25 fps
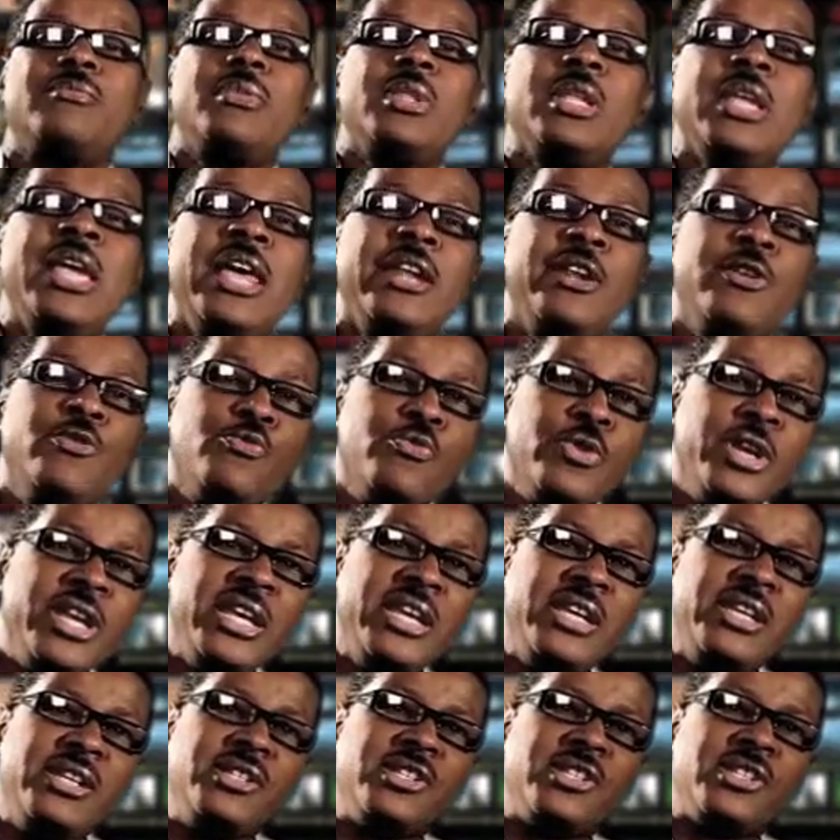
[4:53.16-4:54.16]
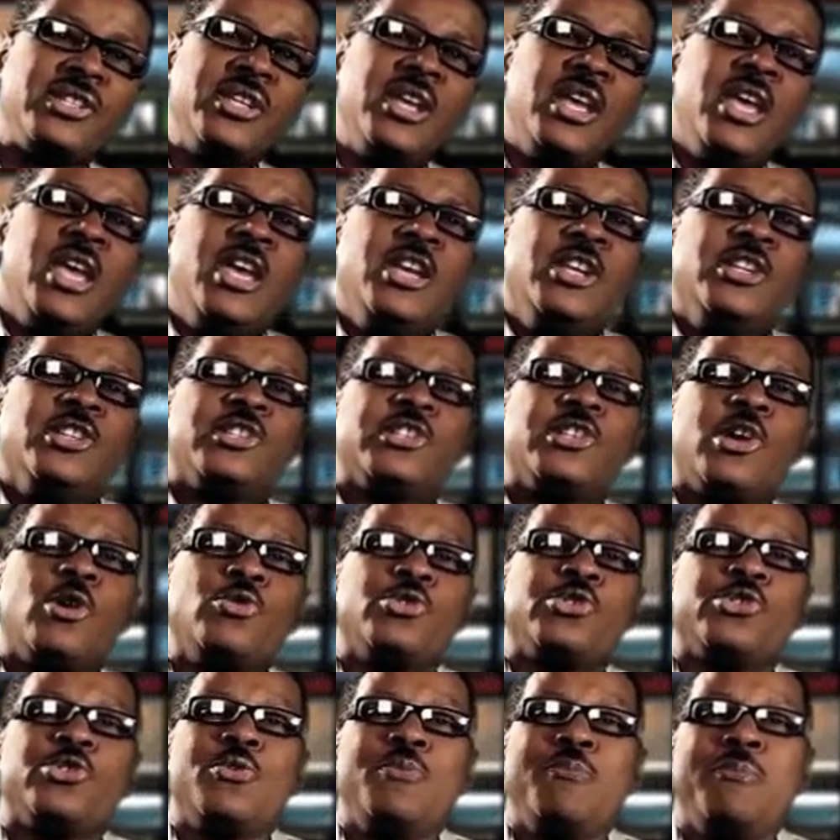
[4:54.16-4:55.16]
And it reads,
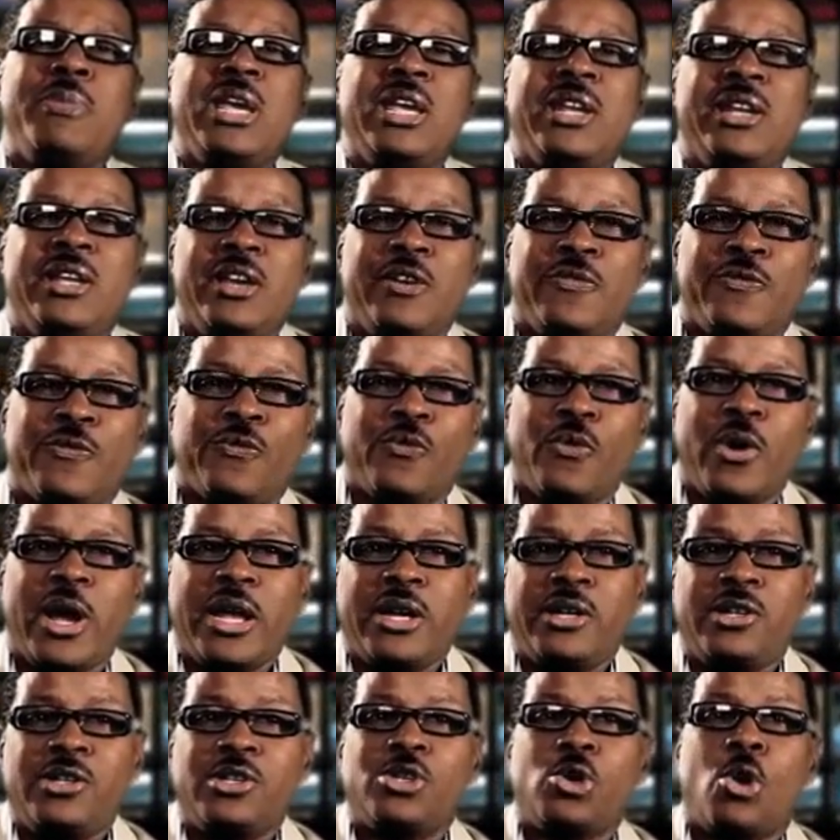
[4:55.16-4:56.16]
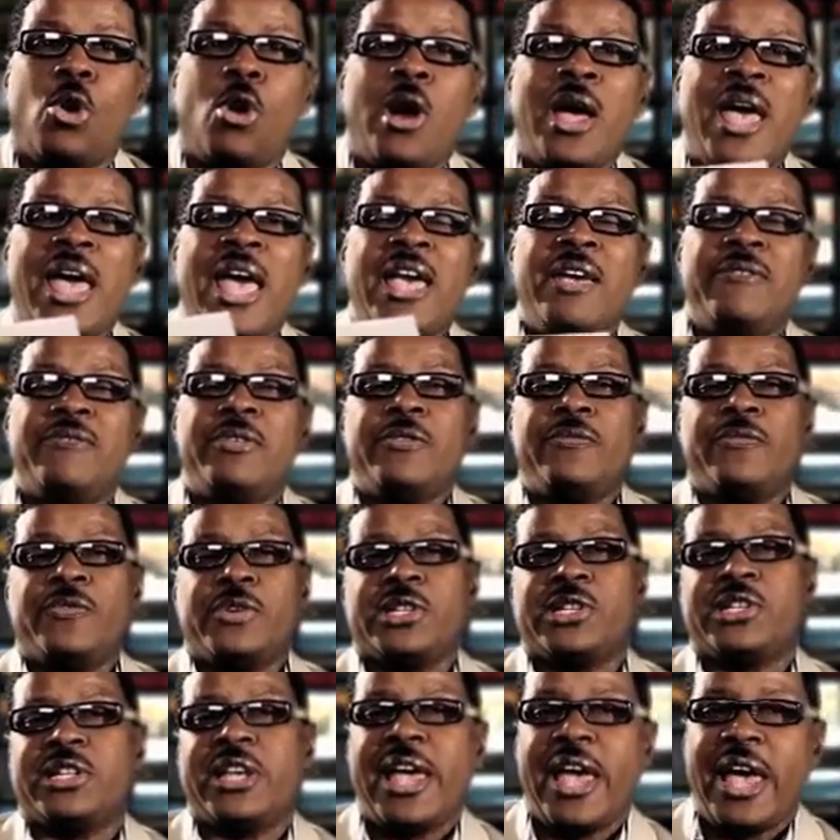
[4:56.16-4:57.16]
social media friends are haven for
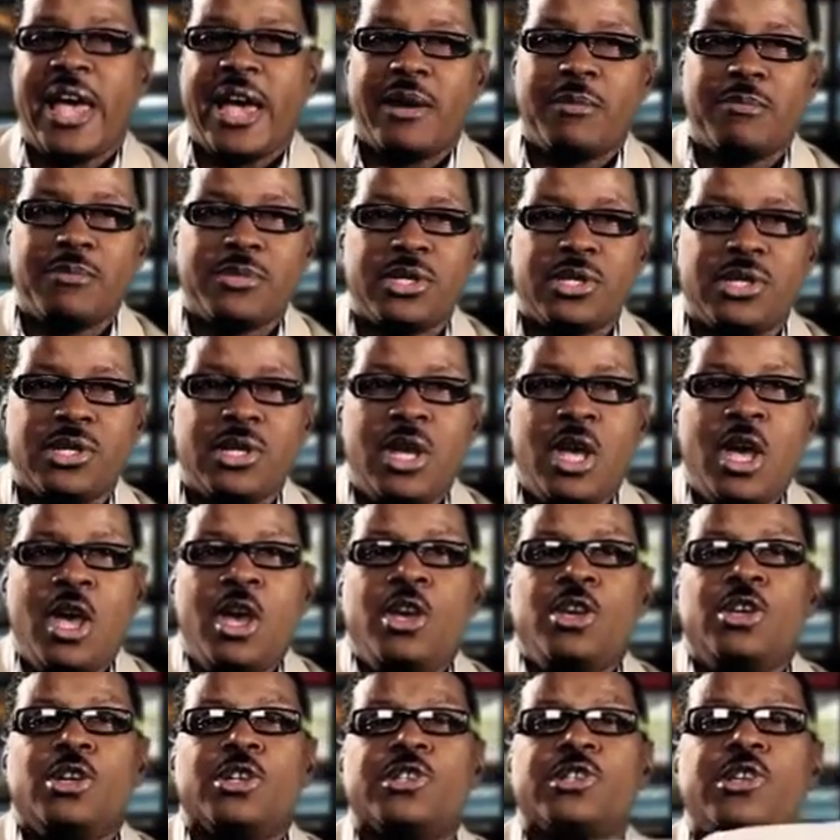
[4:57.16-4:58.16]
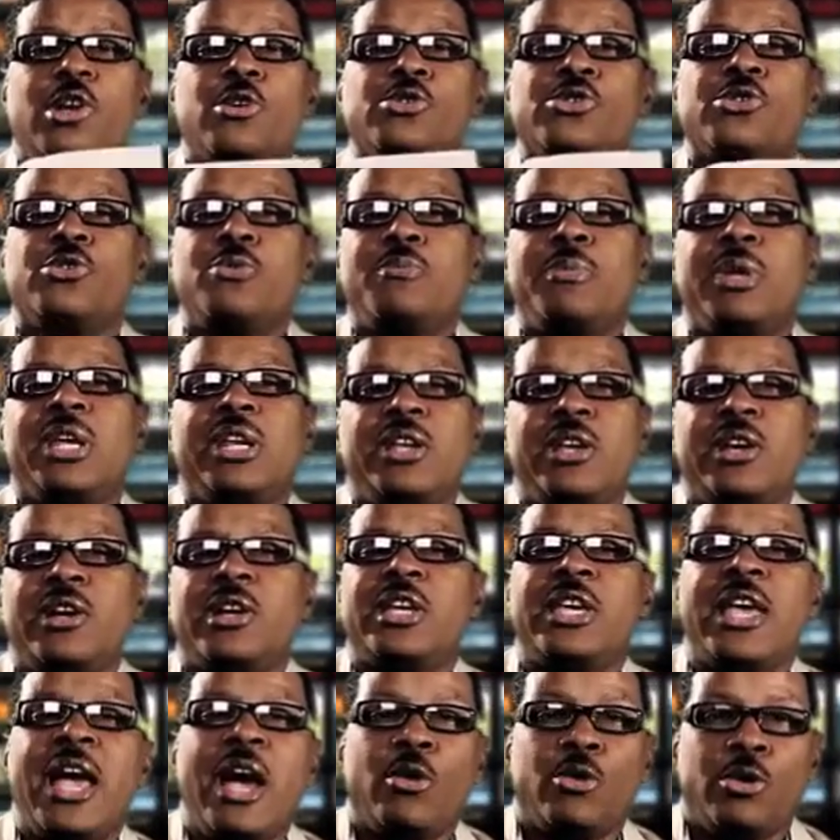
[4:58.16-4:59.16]
scams. Your social media
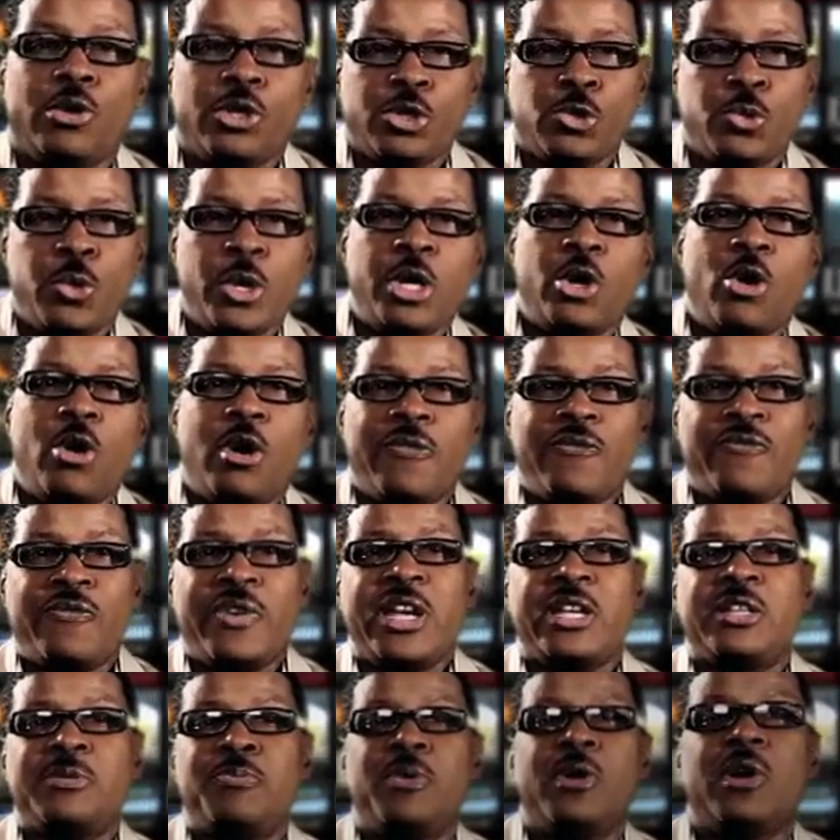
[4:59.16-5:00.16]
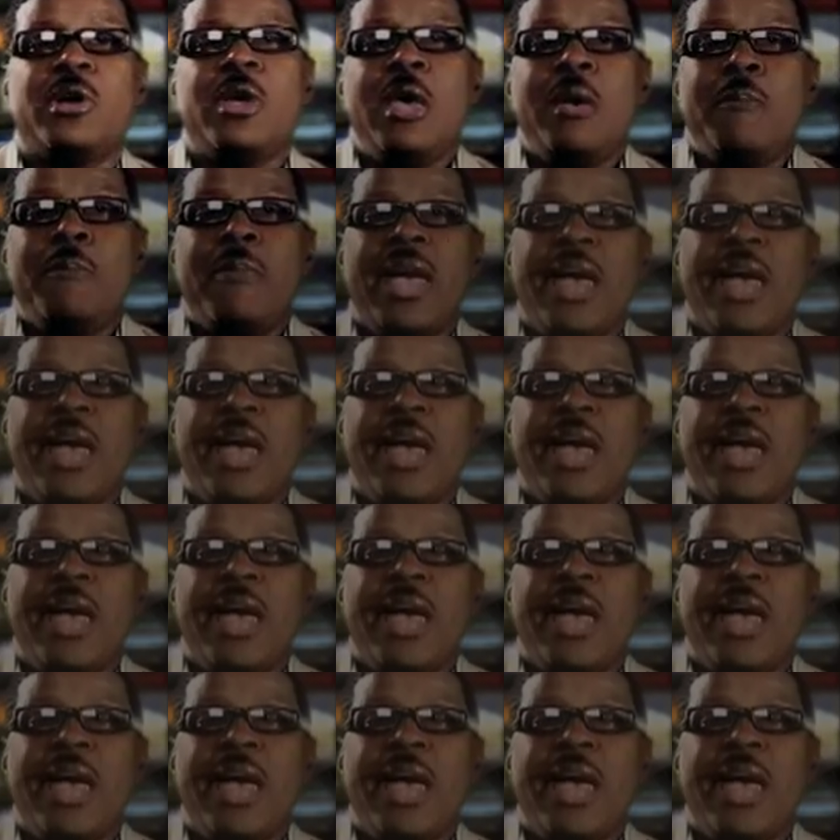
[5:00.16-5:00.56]
account on Twitter or Facebook may